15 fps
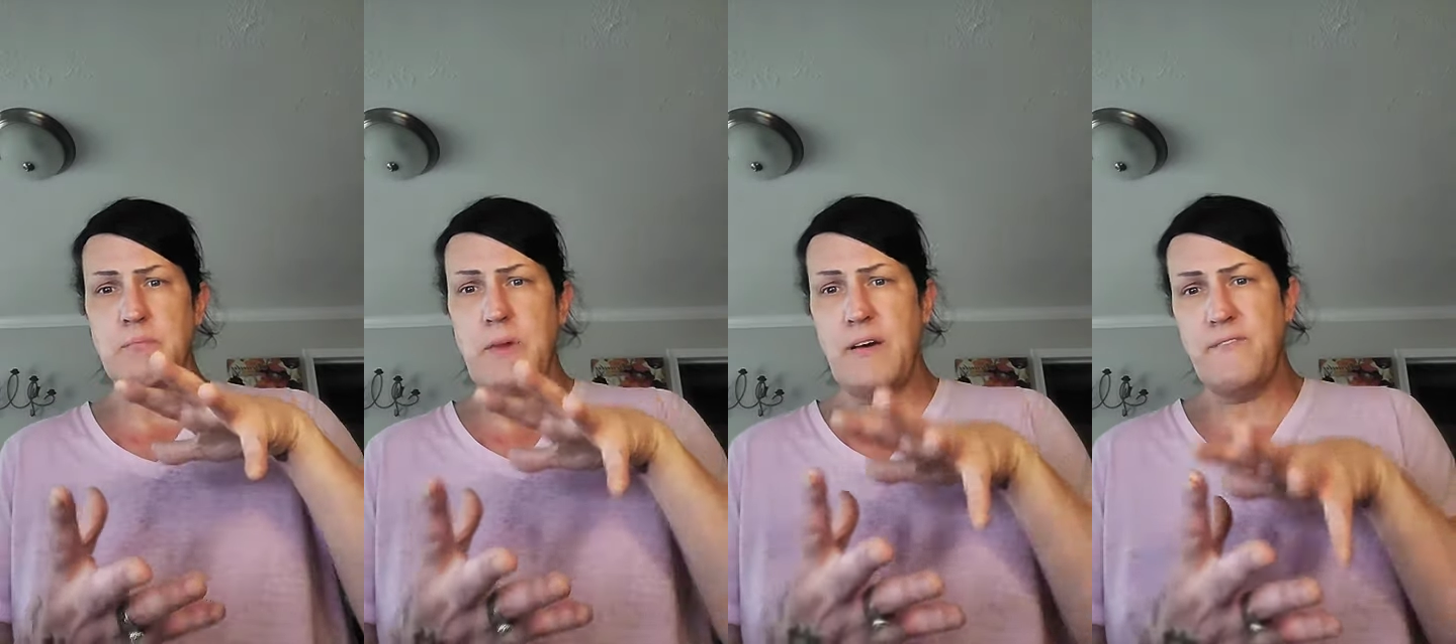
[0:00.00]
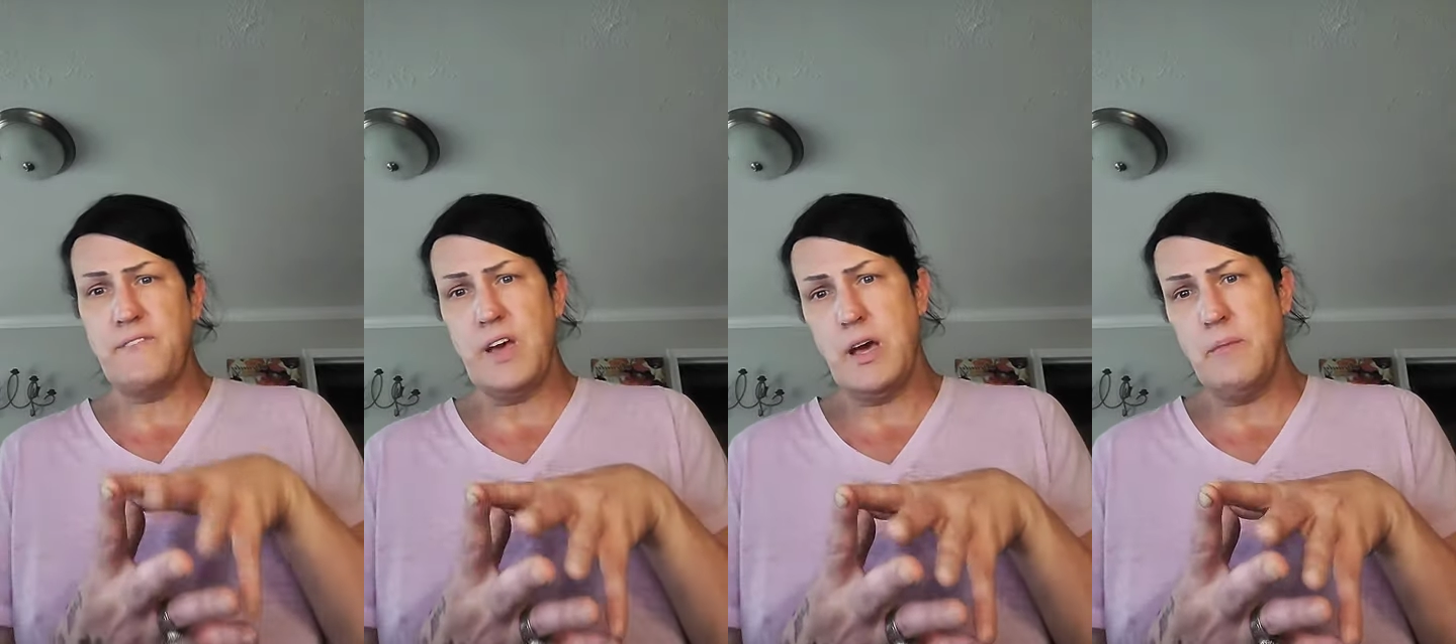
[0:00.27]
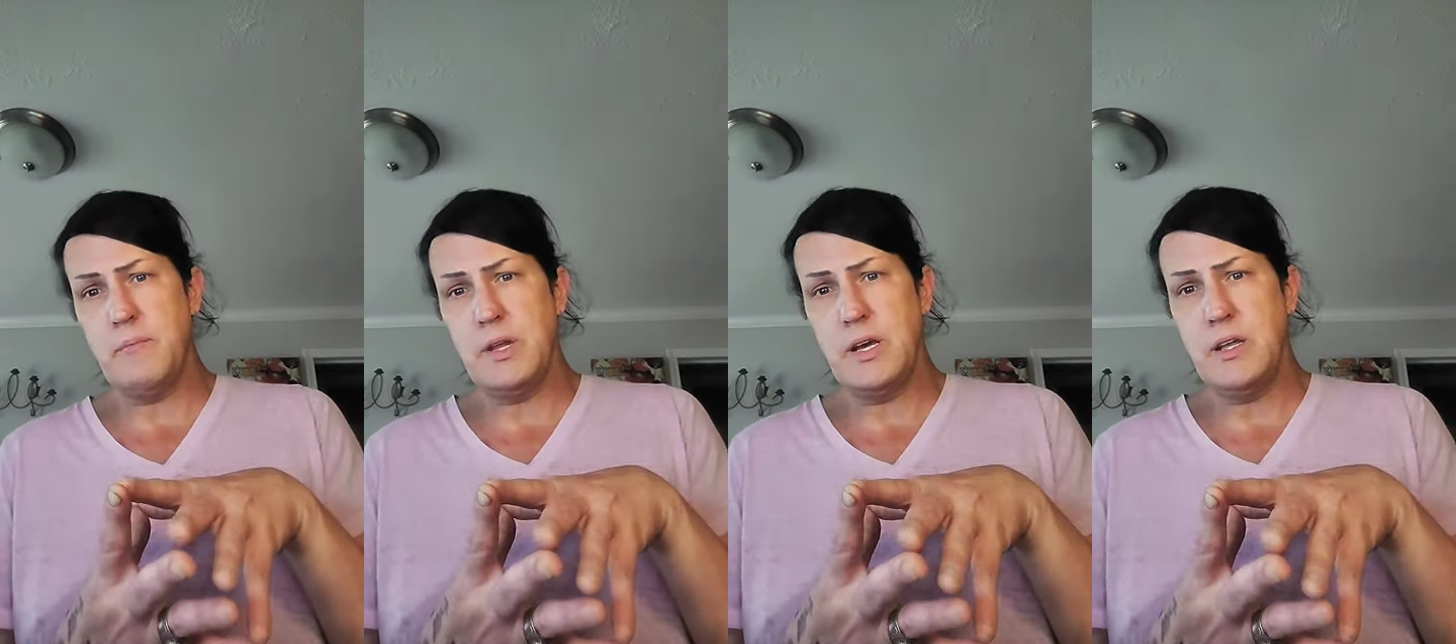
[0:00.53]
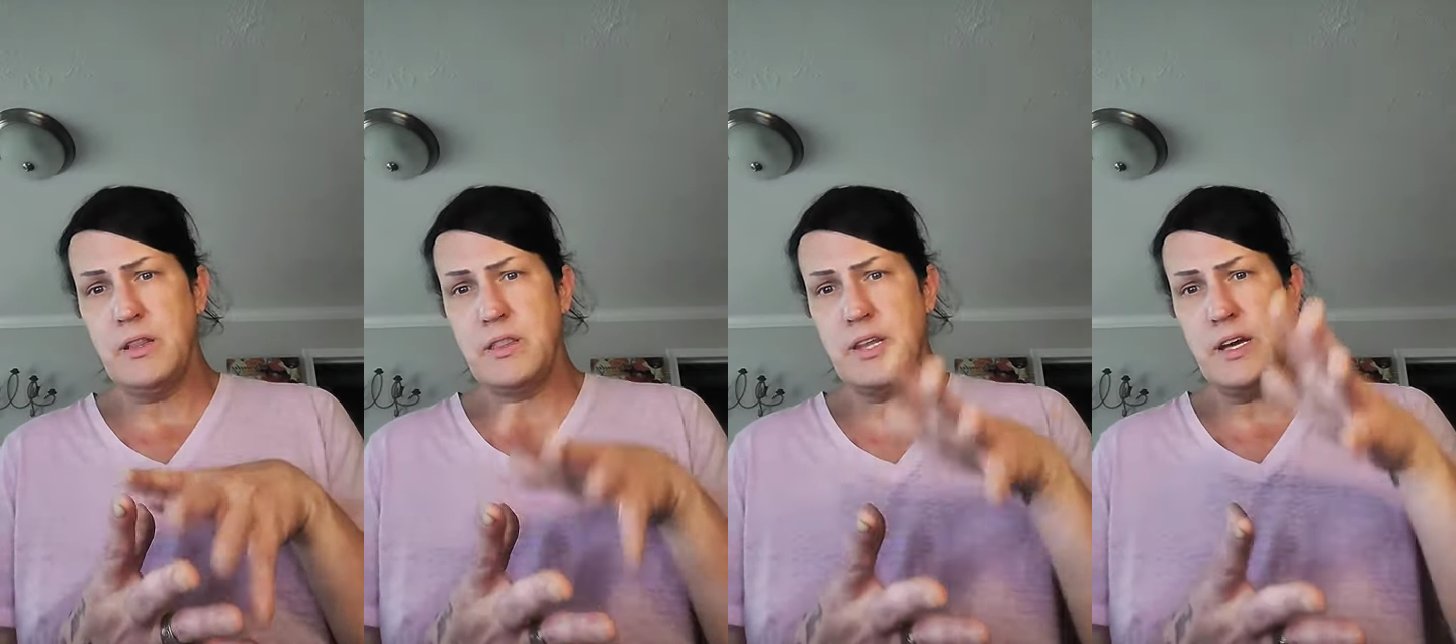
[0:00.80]
my
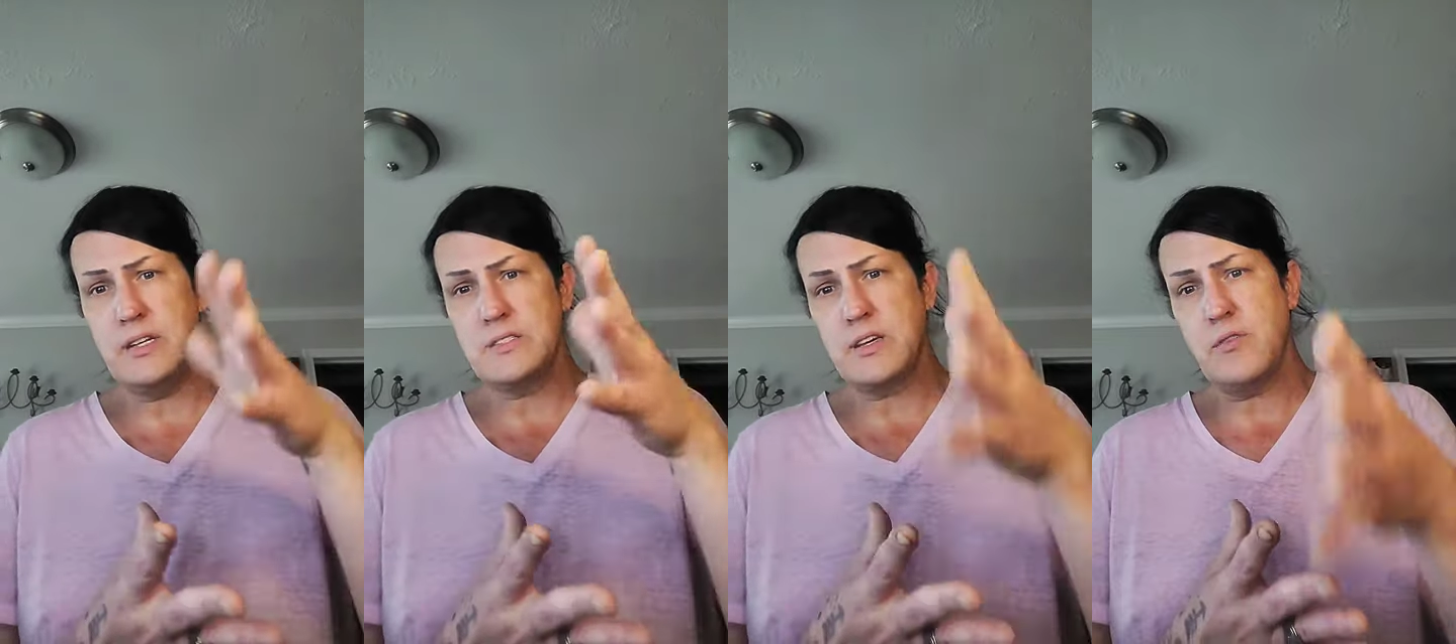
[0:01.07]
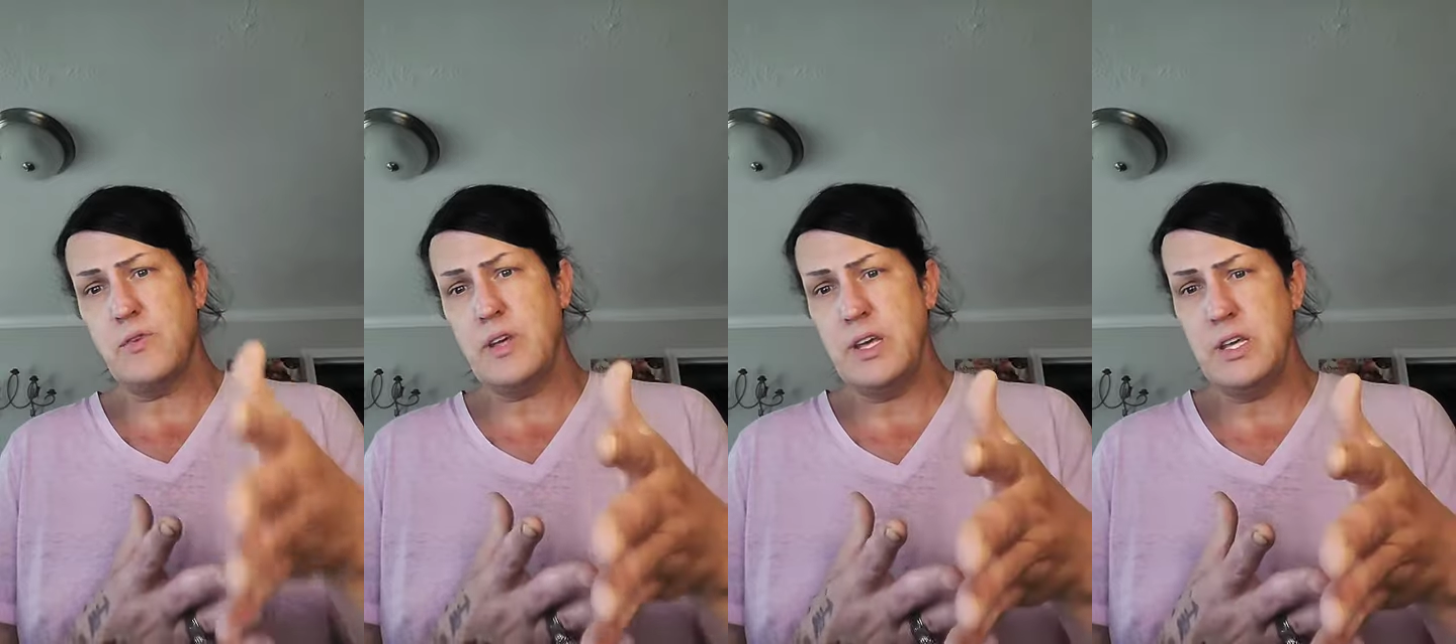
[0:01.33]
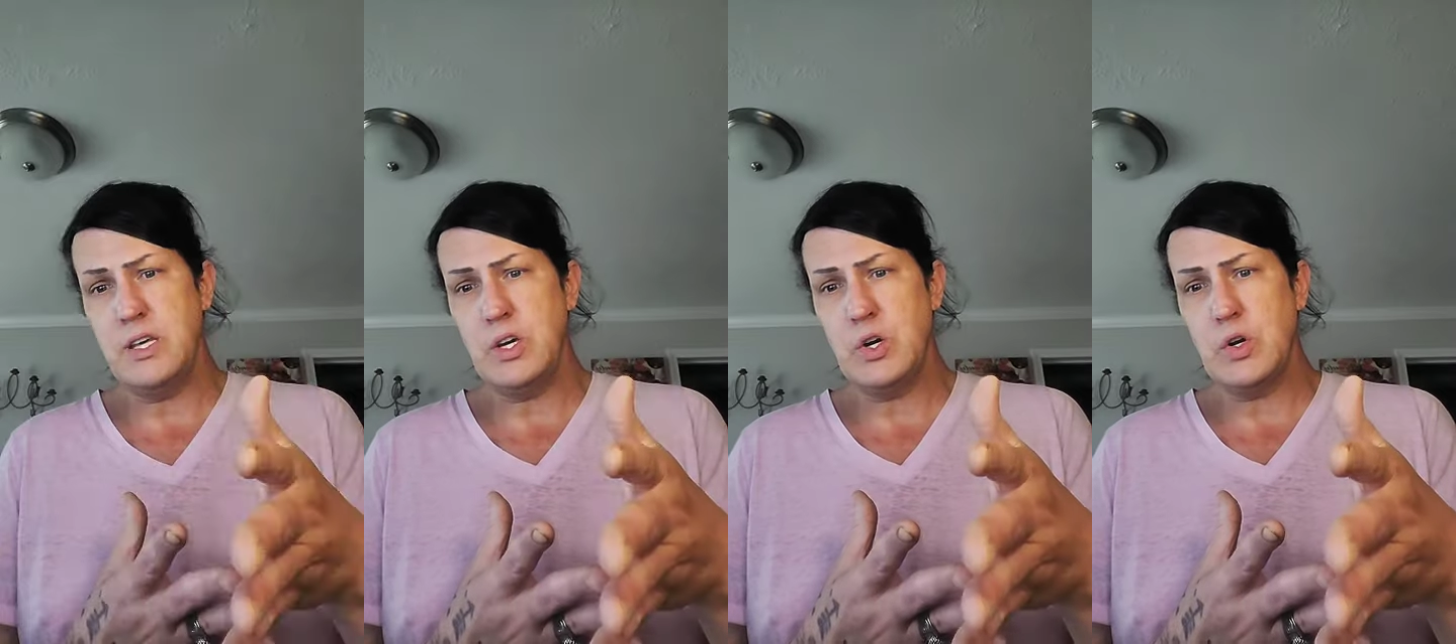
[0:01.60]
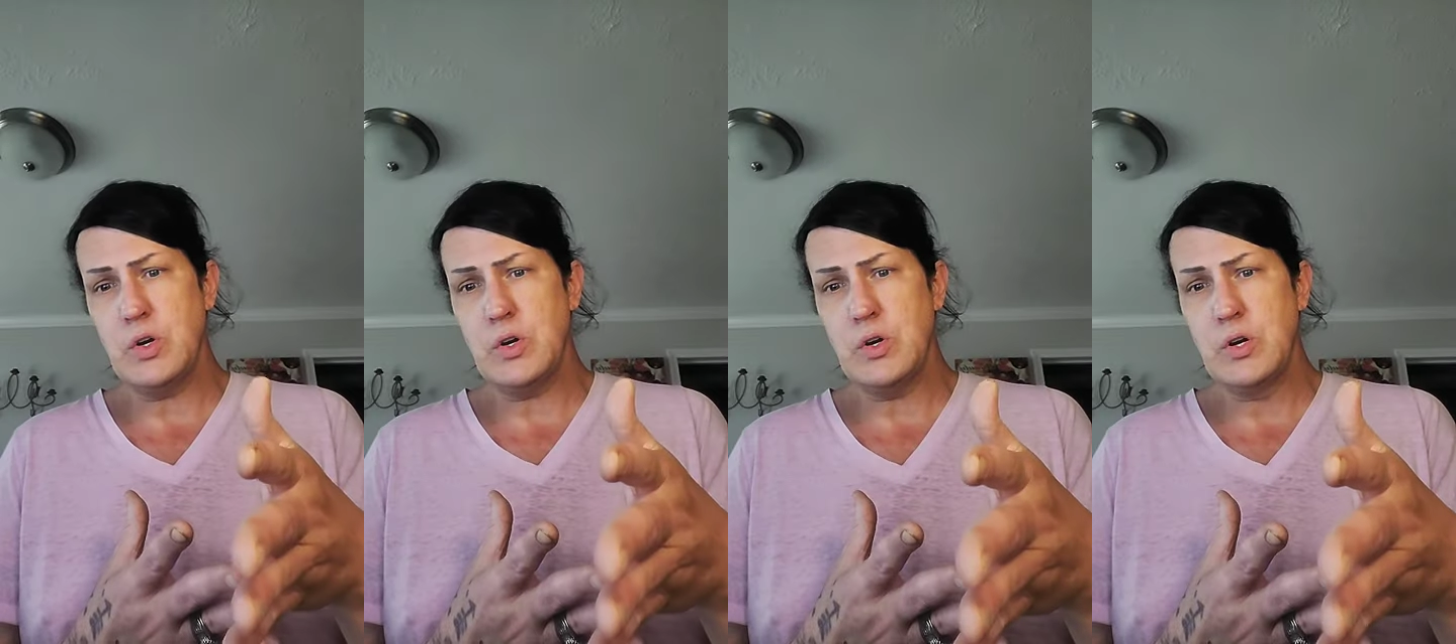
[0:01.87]
family that is on
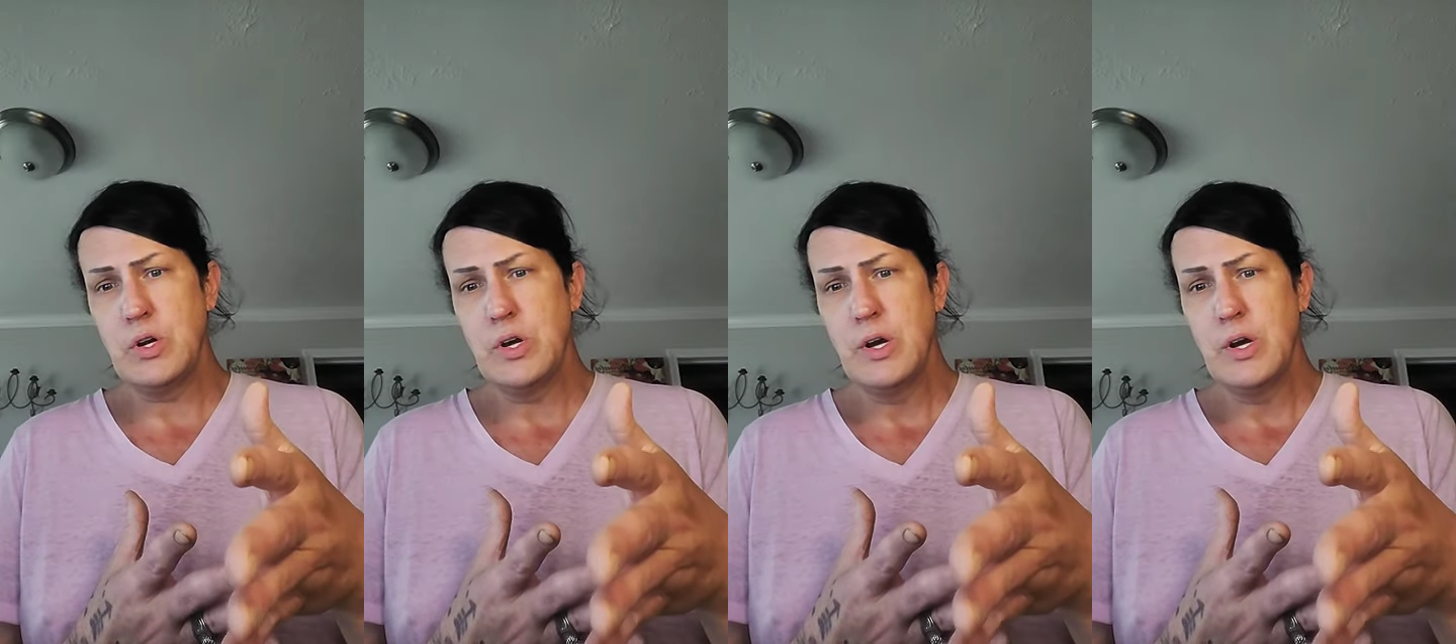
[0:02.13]
here